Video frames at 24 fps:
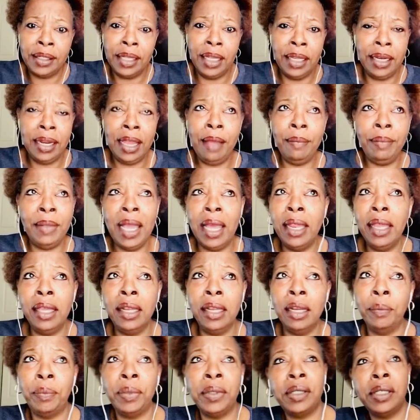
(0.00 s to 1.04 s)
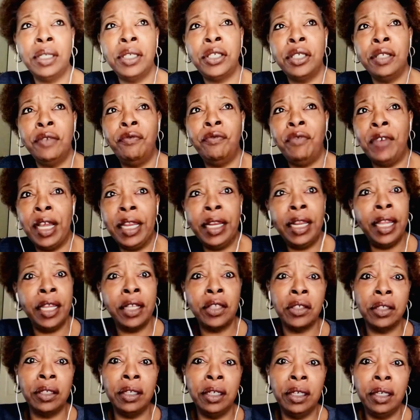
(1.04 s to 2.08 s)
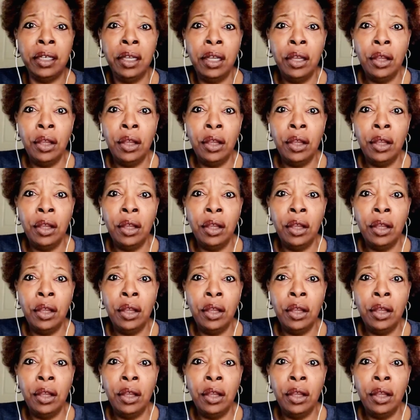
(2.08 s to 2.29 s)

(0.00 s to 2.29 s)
And I'm not in a position financially